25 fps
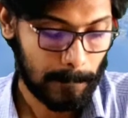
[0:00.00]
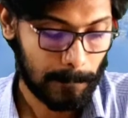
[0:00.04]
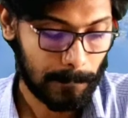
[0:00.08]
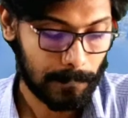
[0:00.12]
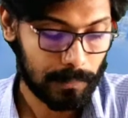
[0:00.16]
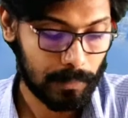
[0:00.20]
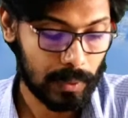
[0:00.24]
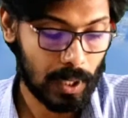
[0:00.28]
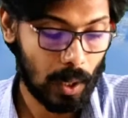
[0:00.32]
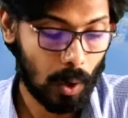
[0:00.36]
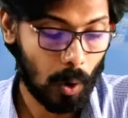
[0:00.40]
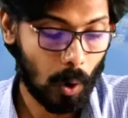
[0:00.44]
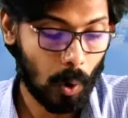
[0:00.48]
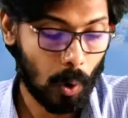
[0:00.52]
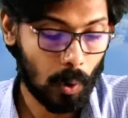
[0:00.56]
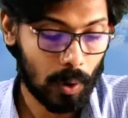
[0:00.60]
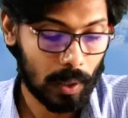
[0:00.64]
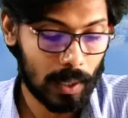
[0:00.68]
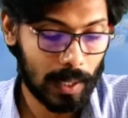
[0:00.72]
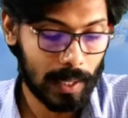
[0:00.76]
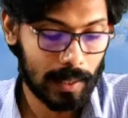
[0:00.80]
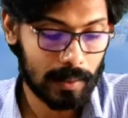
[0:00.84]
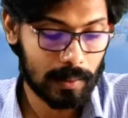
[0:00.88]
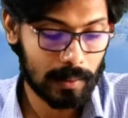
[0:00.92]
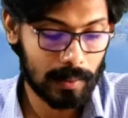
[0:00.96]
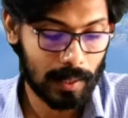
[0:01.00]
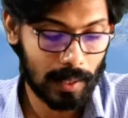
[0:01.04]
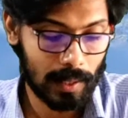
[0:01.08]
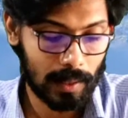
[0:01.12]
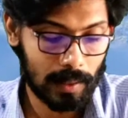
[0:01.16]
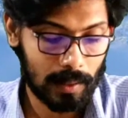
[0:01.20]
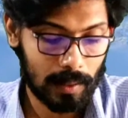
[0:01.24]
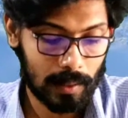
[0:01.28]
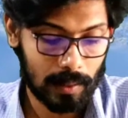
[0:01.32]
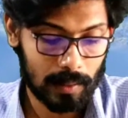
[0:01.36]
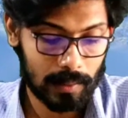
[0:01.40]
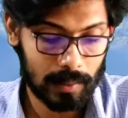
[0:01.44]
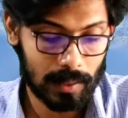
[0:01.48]
The only
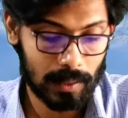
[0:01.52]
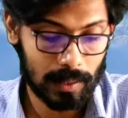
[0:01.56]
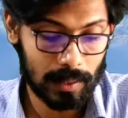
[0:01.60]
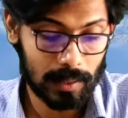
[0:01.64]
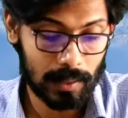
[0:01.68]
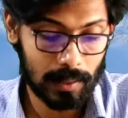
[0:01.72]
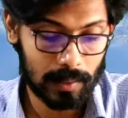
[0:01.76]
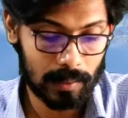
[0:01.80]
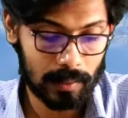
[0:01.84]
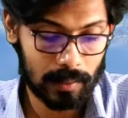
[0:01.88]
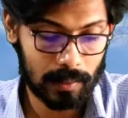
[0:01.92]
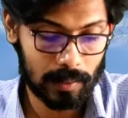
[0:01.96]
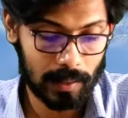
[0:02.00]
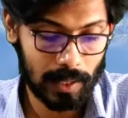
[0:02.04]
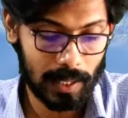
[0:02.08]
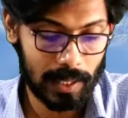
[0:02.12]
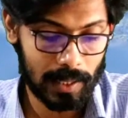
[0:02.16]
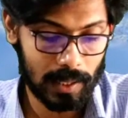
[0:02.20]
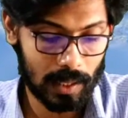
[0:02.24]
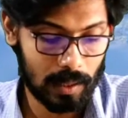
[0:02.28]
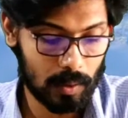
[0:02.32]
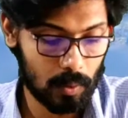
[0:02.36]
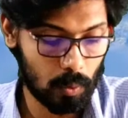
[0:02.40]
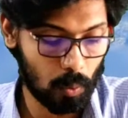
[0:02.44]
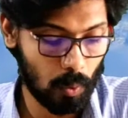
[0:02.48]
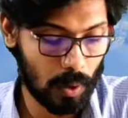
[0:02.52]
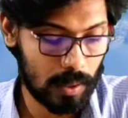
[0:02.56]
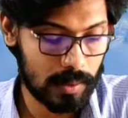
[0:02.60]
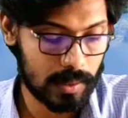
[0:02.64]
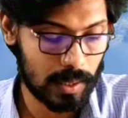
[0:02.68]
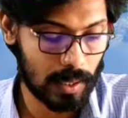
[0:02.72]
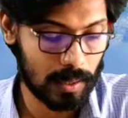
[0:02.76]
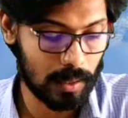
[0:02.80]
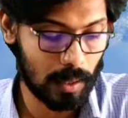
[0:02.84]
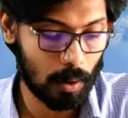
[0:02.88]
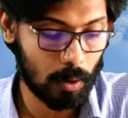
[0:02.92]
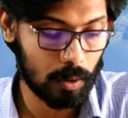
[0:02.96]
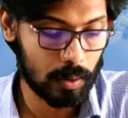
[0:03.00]
thing the earth needed was
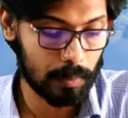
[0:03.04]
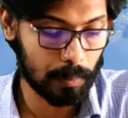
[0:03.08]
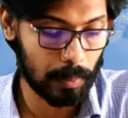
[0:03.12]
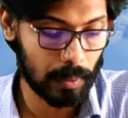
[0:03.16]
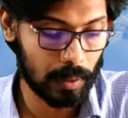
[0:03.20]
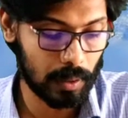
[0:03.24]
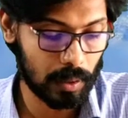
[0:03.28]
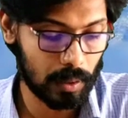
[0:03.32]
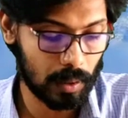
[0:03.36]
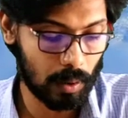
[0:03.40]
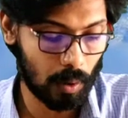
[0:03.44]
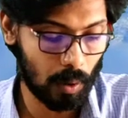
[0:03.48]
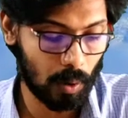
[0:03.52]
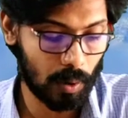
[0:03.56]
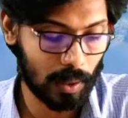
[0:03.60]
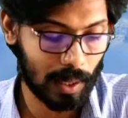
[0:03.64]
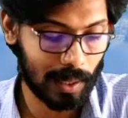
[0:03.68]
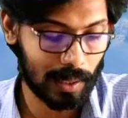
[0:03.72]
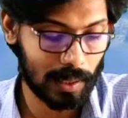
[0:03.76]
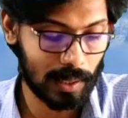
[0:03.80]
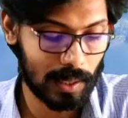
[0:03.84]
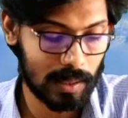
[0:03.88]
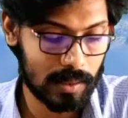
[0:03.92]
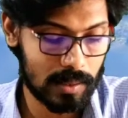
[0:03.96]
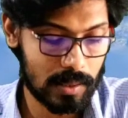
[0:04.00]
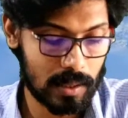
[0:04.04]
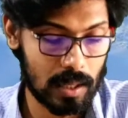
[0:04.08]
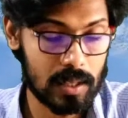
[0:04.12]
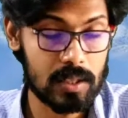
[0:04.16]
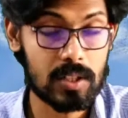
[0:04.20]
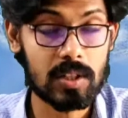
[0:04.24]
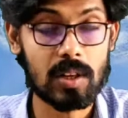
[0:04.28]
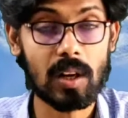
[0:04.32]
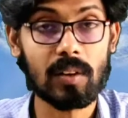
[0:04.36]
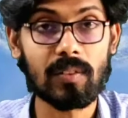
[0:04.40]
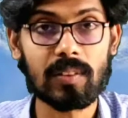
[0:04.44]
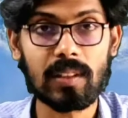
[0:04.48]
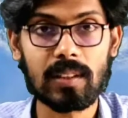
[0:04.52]
a downpour, or at least a
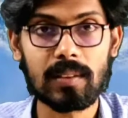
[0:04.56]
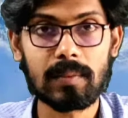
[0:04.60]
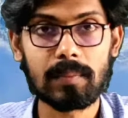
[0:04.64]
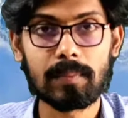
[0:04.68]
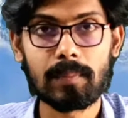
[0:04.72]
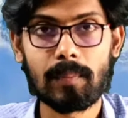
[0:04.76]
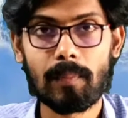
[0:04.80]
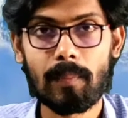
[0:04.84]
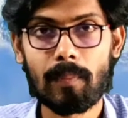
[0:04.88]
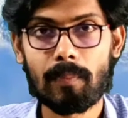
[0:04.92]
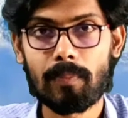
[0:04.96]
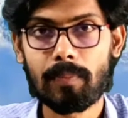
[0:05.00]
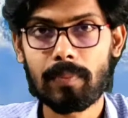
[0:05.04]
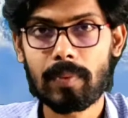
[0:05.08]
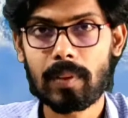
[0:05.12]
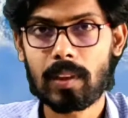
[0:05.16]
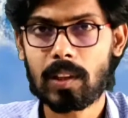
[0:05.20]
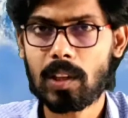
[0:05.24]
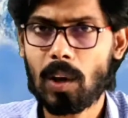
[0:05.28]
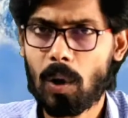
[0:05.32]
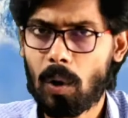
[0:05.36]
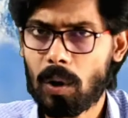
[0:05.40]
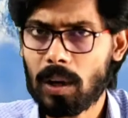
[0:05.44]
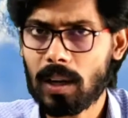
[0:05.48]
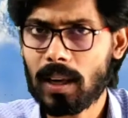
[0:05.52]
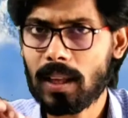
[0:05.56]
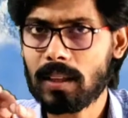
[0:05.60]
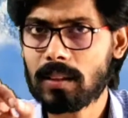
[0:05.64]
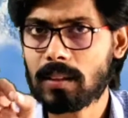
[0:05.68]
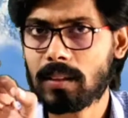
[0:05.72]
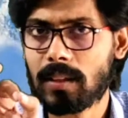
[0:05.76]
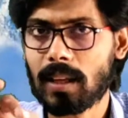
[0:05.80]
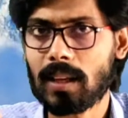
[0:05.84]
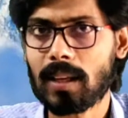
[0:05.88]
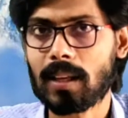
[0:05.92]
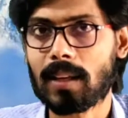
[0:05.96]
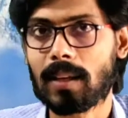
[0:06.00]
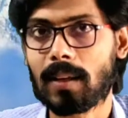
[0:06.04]
shower. The only
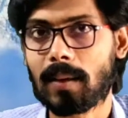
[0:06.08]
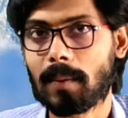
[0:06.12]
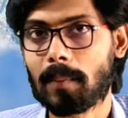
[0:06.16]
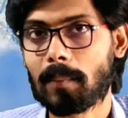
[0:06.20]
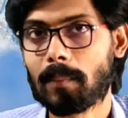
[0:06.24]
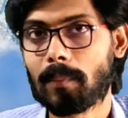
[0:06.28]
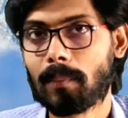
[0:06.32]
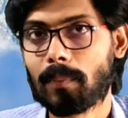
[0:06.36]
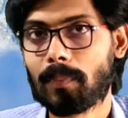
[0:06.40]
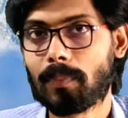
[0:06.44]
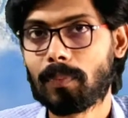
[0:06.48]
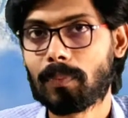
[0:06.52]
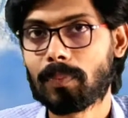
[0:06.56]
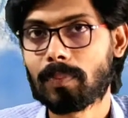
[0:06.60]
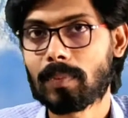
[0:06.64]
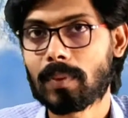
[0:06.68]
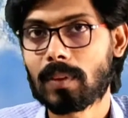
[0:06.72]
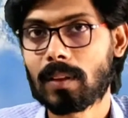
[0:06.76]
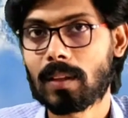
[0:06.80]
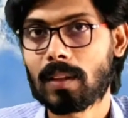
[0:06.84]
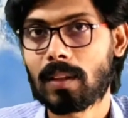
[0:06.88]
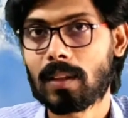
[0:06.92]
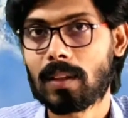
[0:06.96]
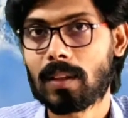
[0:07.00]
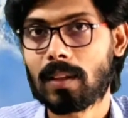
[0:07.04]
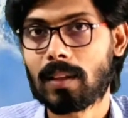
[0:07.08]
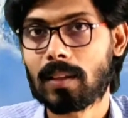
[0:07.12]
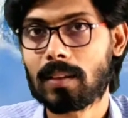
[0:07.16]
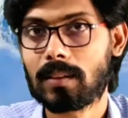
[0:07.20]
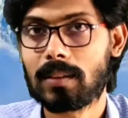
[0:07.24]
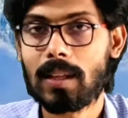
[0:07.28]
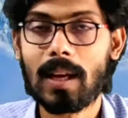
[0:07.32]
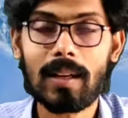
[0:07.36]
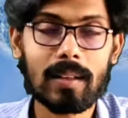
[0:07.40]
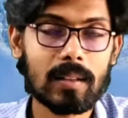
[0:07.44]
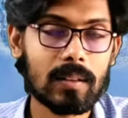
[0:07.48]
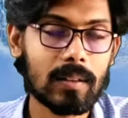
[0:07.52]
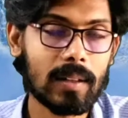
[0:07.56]
thing
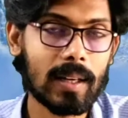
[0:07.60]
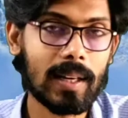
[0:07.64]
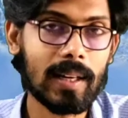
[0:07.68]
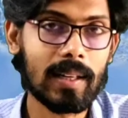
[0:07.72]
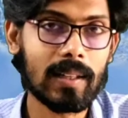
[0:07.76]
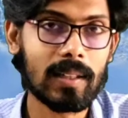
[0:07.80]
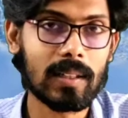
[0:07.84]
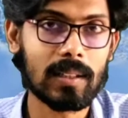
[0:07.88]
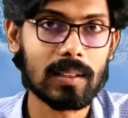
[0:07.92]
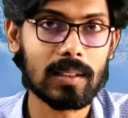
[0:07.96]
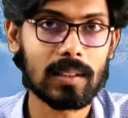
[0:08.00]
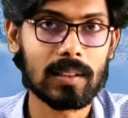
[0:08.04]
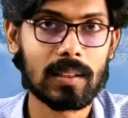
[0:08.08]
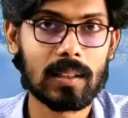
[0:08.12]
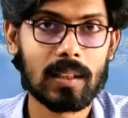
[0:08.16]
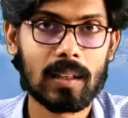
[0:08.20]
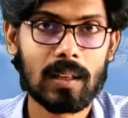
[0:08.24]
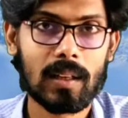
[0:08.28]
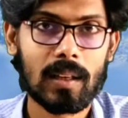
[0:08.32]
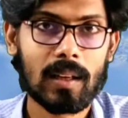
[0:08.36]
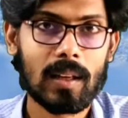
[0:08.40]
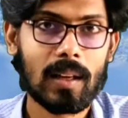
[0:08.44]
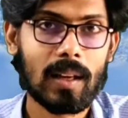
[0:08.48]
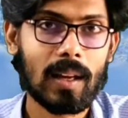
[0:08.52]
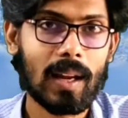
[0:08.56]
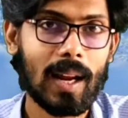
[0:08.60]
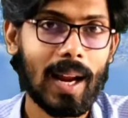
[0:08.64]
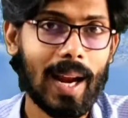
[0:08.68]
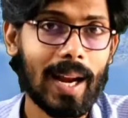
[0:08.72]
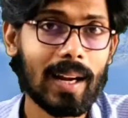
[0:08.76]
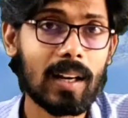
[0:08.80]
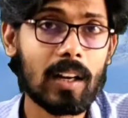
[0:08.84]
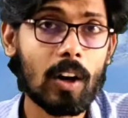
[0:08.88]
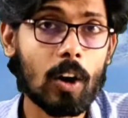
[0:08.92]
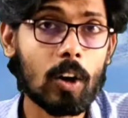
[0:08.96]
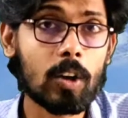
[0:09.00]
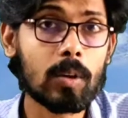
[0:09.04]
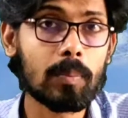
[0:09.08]
that needed a
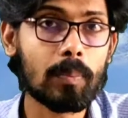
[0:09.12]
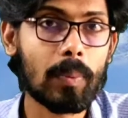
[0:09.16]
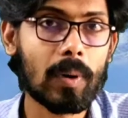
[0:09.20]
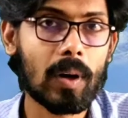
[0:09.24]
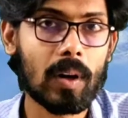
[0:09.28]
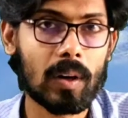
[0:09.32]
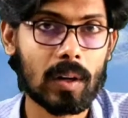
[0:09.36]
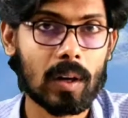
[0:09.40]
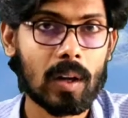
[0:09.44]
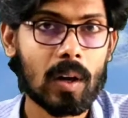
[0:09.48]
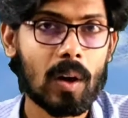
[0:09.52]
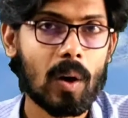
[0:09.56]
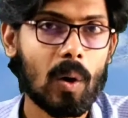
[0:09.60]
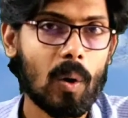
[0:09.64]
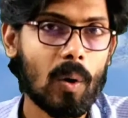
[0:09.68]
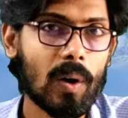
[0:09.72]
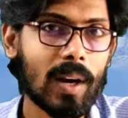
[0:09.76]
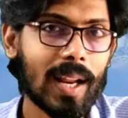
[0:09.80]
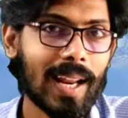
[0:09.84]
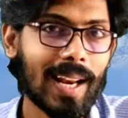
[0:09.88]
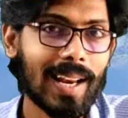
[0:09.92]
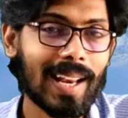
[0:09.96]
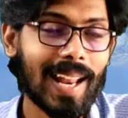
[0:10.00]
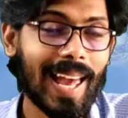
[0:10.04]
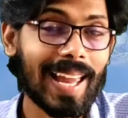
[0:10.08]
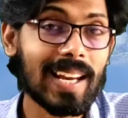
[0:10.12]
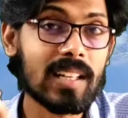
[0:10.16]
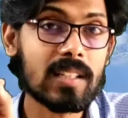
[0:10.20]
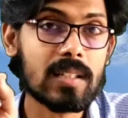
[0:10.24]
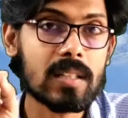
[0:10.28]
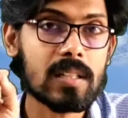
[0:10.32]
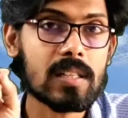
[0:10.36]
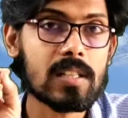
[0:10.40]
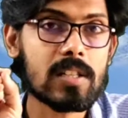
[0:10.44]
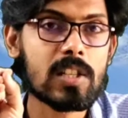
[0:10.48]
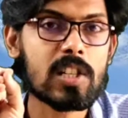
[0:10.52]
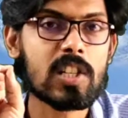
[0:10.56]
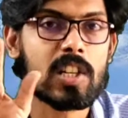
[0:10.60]
downpour or a light
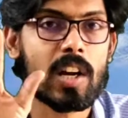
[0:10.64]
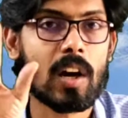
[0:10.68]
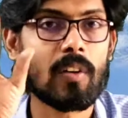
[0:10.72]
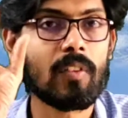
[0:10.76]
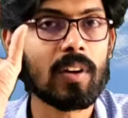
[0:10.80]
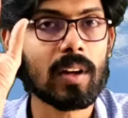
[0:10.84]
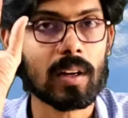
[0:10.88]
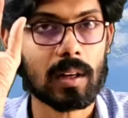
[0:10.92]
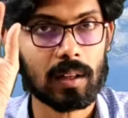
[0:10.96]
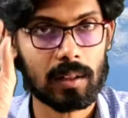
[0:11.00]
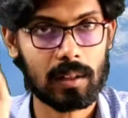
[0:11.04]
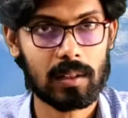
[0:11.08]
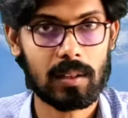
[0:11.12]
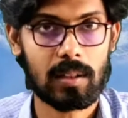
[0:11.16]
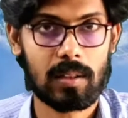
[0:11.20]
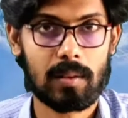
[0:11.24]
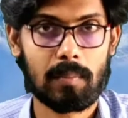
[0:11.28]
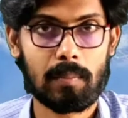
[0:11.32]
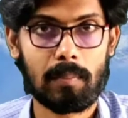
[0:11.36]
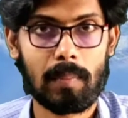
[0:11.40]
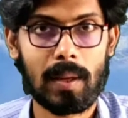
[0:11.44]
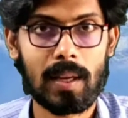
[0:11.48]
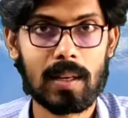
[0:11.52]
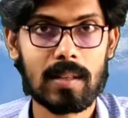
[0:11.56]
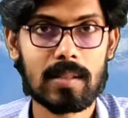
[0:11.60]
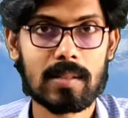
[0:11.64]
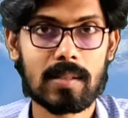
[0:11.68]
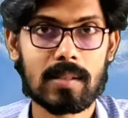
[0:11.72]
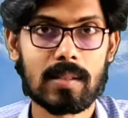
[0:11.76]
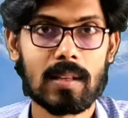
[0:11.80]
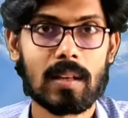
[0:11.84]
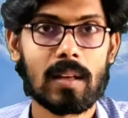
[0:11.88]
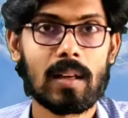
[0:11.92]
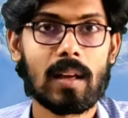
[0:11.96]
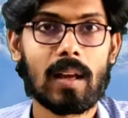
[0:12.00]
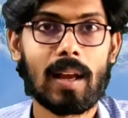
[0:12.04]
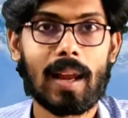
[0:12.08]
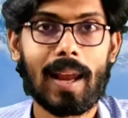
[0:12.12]
shower means
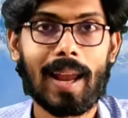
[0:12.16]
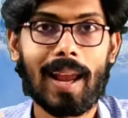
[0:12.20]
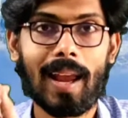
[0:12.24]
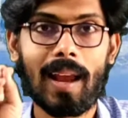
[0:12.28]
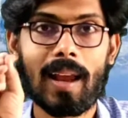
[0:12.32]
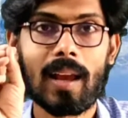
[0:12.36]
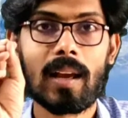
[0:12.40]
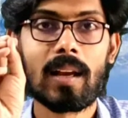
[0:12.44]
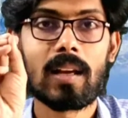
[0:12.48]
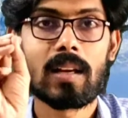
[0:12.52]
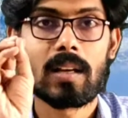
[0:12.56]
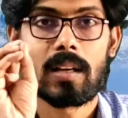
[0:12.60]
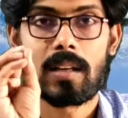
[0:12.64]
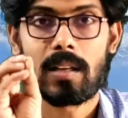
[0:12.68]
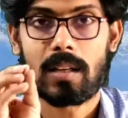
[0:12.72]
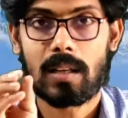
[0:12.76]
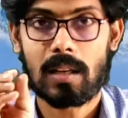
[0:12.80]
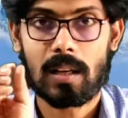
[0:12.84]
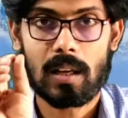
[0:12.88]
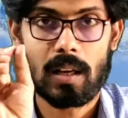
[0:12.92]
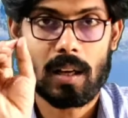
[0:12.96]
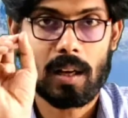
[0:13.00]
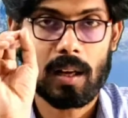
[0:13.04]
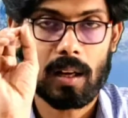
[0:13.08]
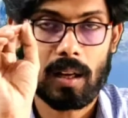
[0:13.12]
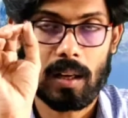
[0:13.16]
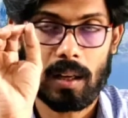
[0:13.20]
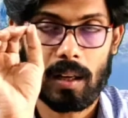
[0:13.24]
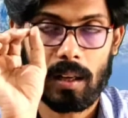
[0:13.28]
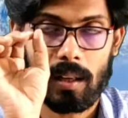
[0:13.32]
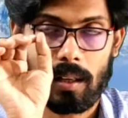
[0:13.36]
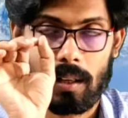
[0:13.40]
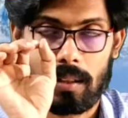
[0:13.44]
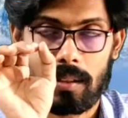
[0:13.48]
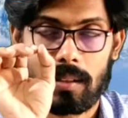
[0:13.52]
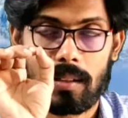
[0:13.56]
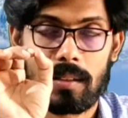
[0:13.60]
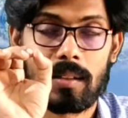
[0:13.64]
a
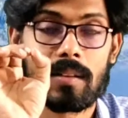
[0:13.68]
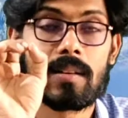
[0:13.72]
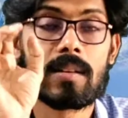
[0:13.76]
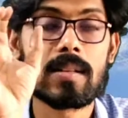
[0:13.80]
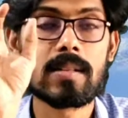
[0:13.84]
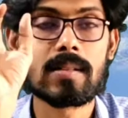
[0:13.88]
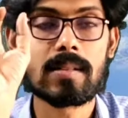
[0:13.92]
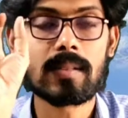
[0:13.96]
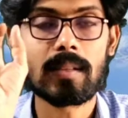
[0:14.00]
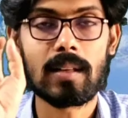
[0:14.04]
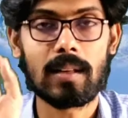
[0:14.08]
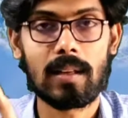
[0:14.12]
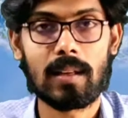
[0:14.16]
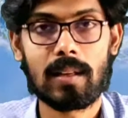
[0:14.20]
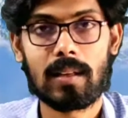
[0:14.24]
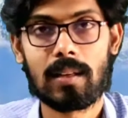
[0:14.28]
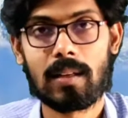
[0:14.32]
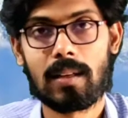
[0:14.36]
drizzle,